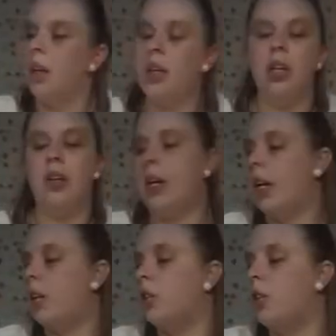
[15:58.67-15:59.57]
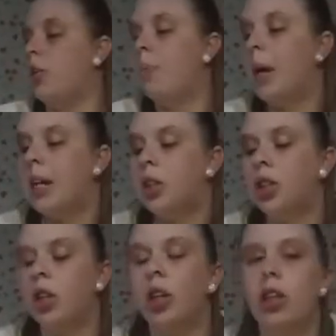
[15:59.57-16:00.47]
can either do
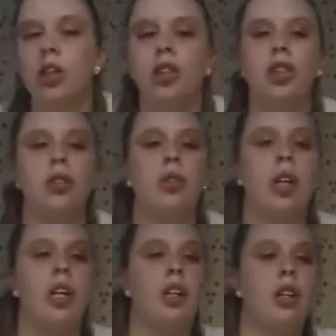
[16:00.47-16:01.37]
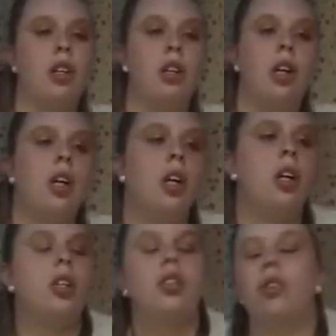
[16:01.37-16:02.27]
pictures, you can
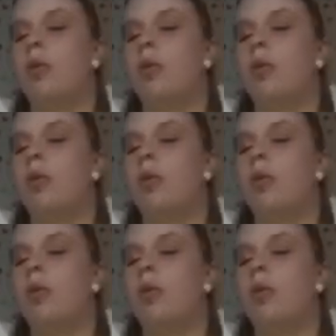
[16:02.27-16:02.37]
do a